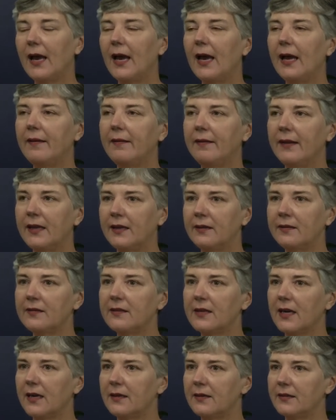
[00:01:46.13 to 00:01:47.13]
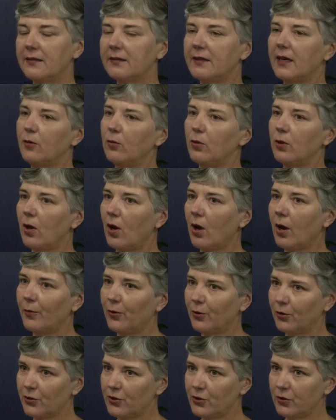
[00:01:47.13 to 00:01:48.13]
and then start to say, well, I'm
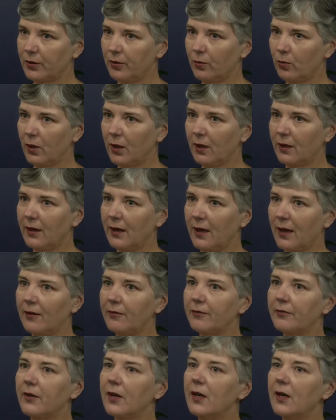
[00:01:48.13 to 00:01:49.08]
not doing well enough,